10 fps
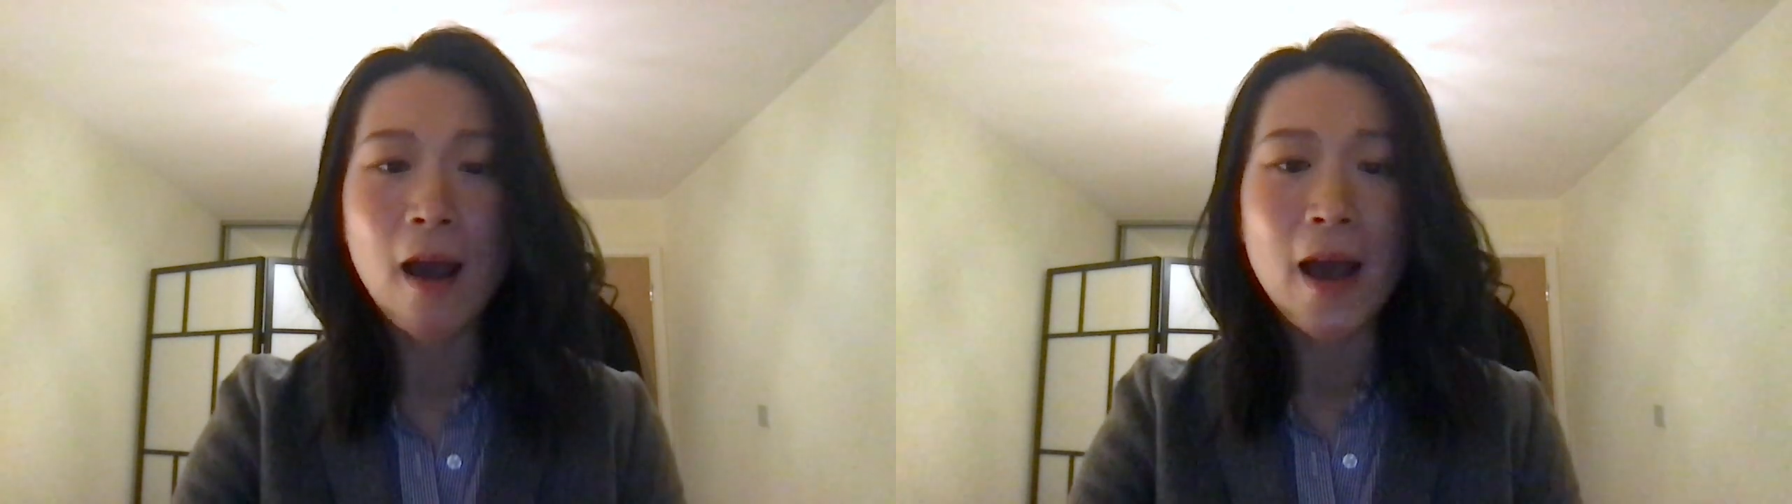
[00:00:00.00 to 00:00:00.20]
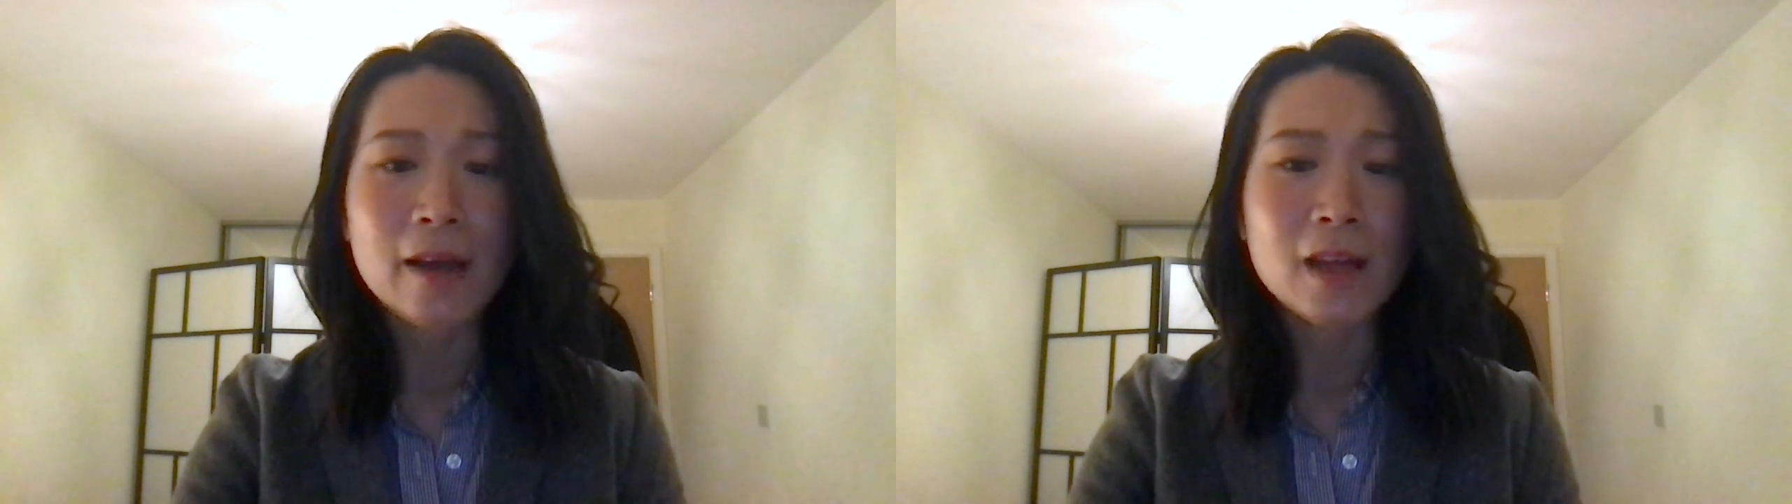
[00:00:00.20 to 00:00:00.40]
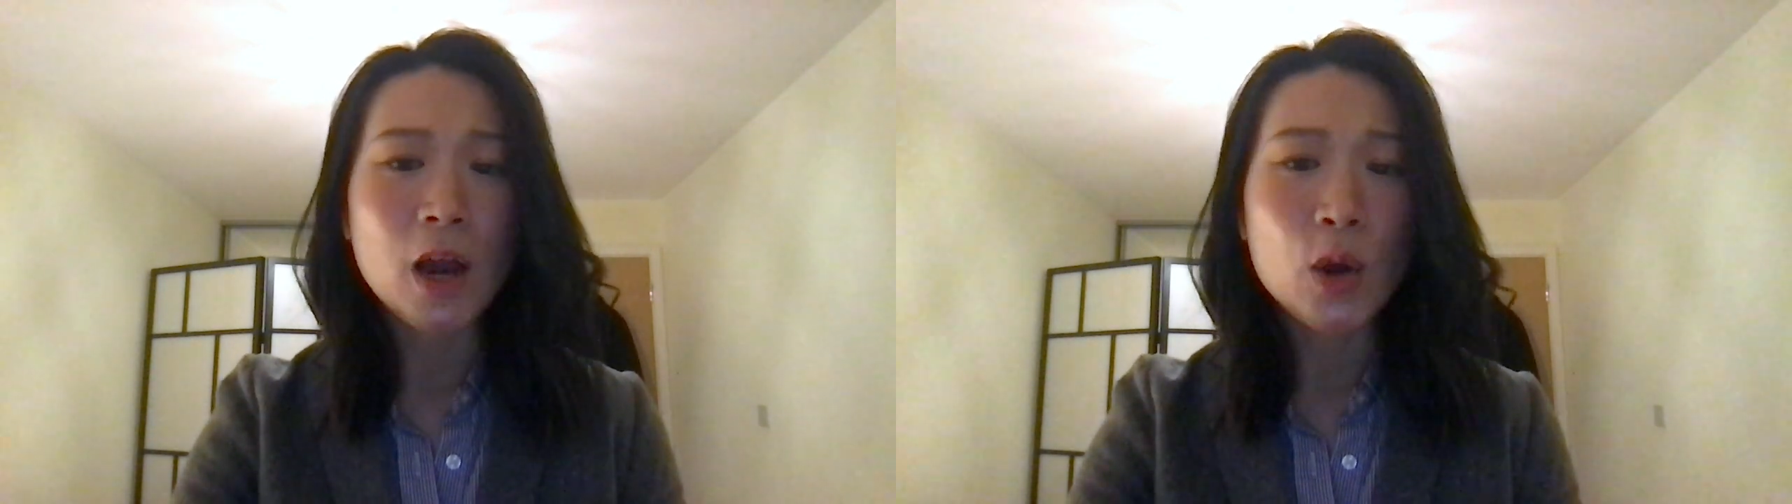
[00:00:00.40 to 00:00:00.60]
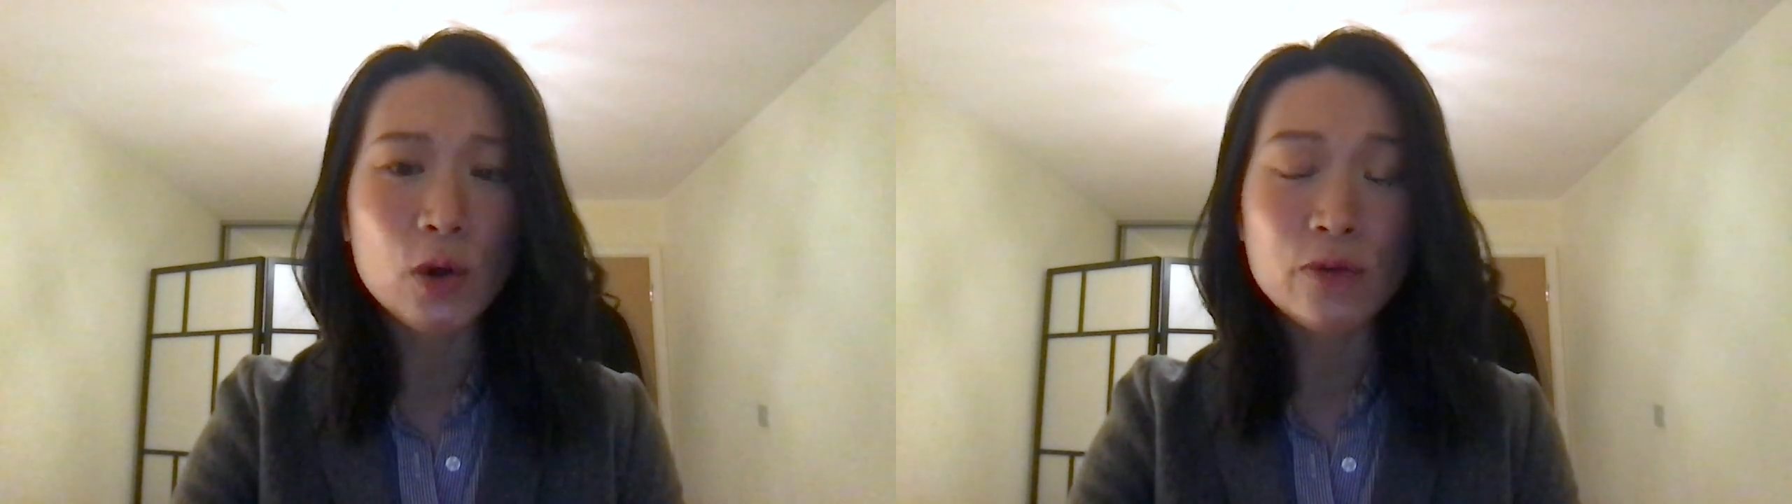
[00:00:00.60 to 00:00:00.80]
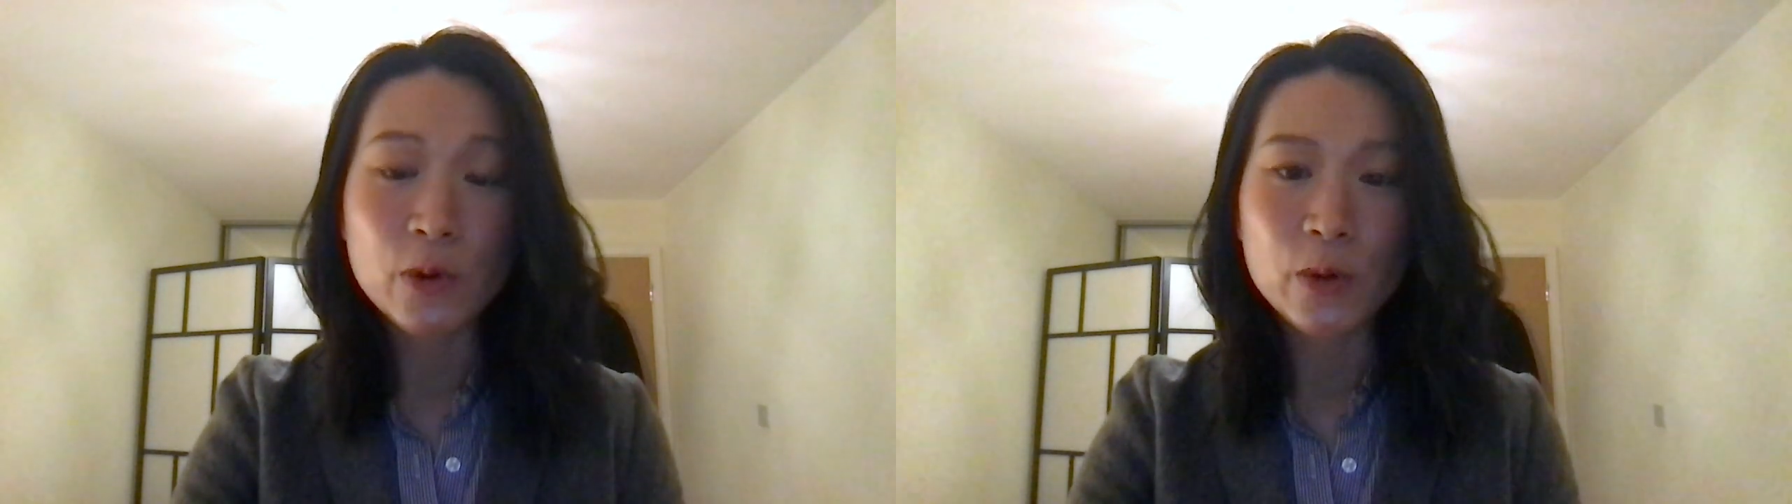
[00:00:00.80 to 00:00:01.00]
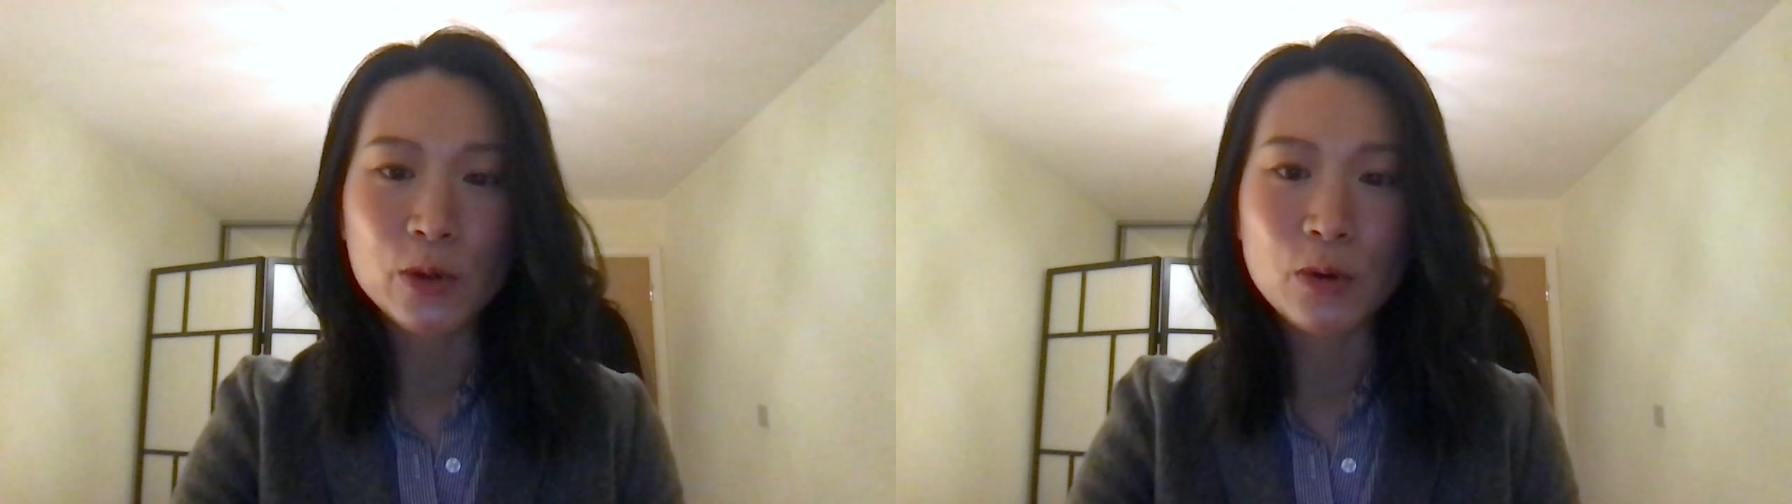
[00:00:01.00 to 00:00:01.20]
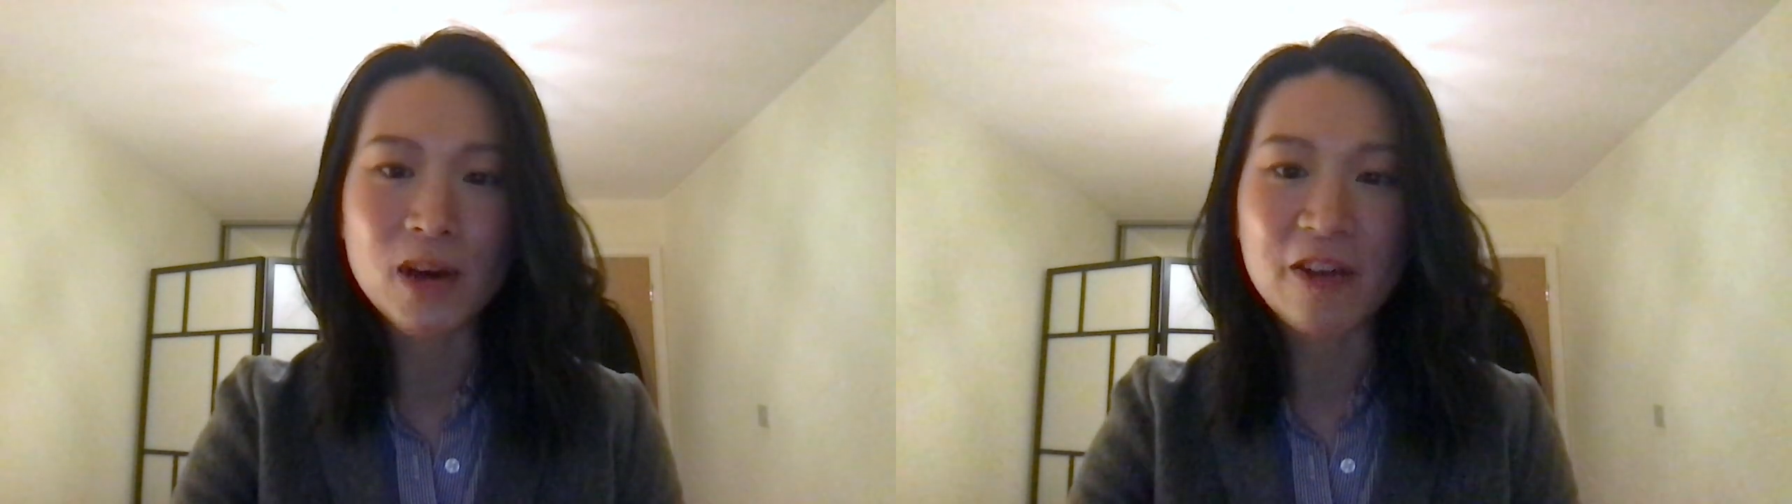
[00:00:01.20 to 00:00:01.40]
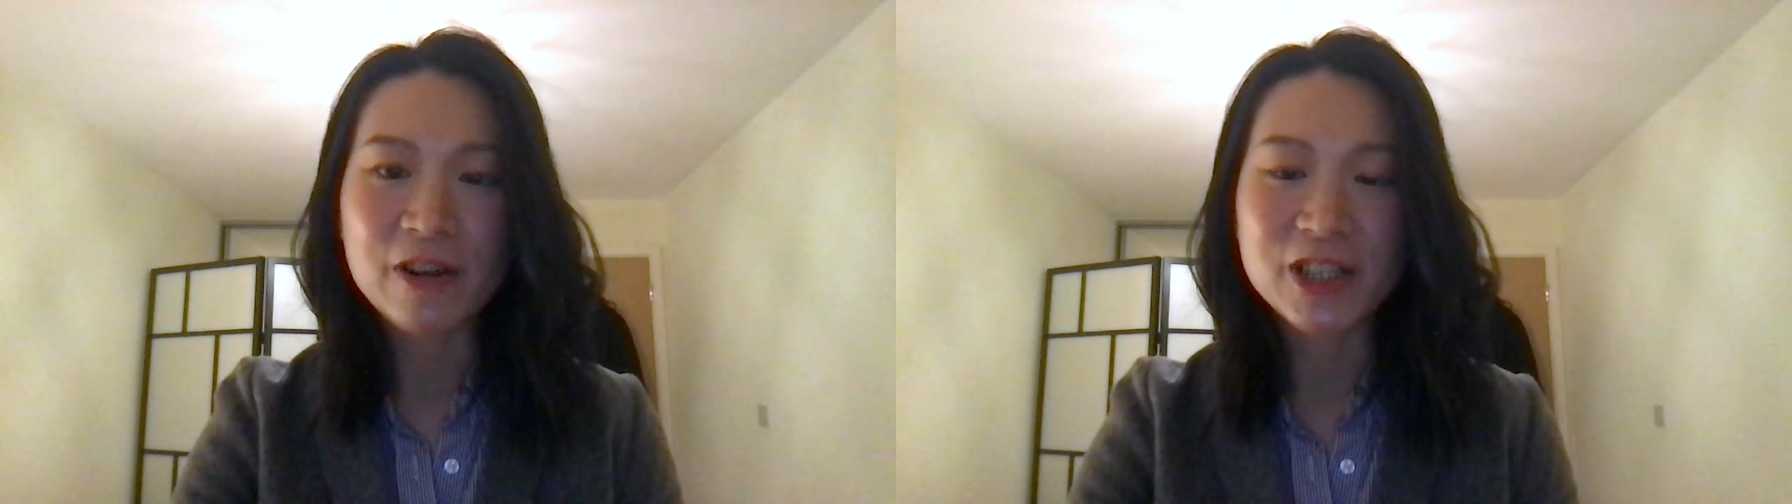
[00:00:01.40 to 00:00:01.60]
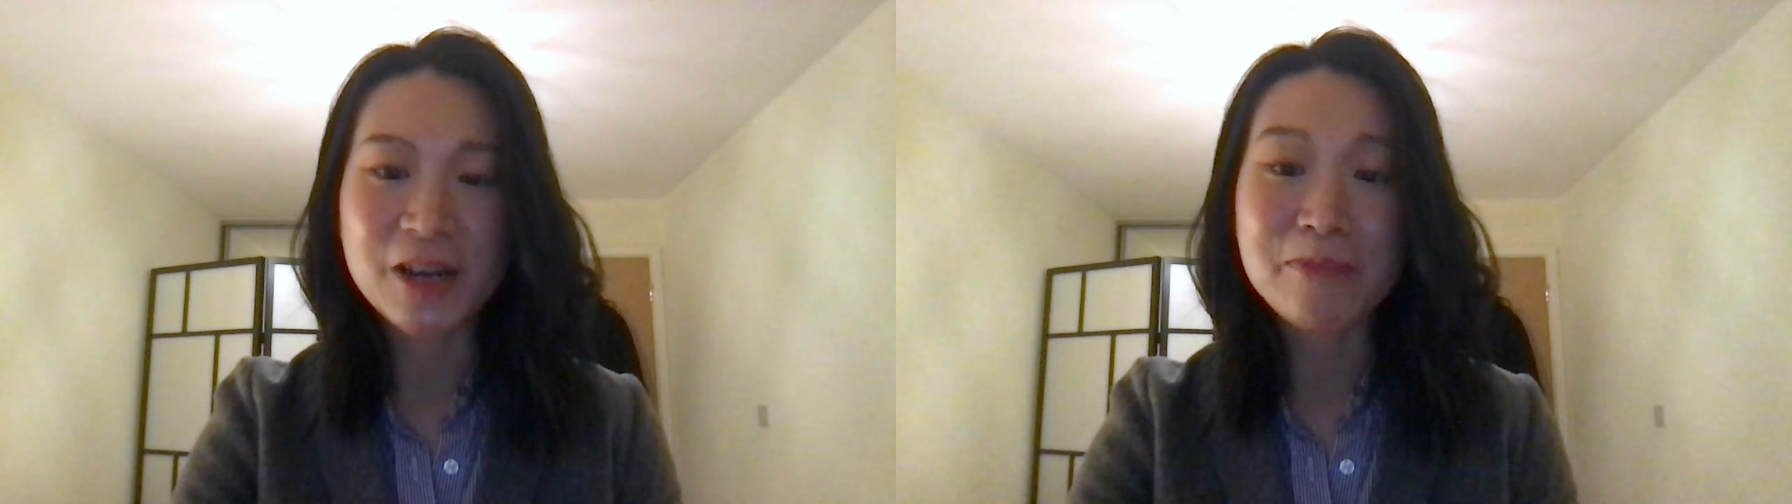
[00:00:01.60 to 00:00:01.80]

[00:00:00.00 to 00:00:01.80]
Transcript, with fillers: and I look forward to leveraging